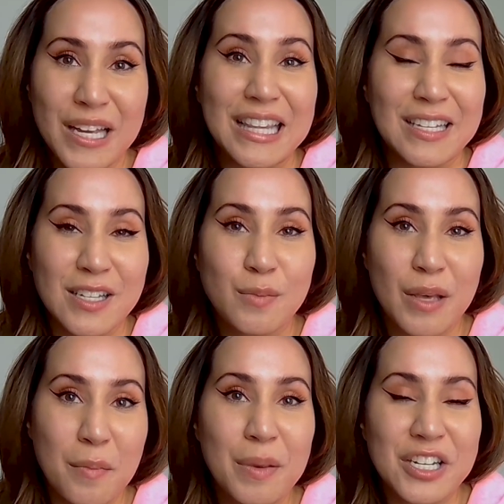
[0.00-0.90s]
This is
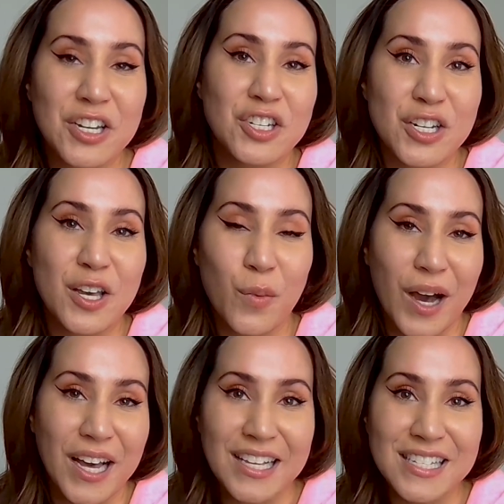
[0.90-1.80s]
me petitioning
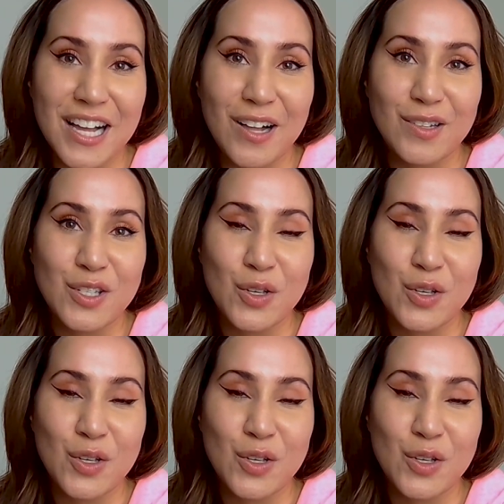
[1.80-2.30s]
YSL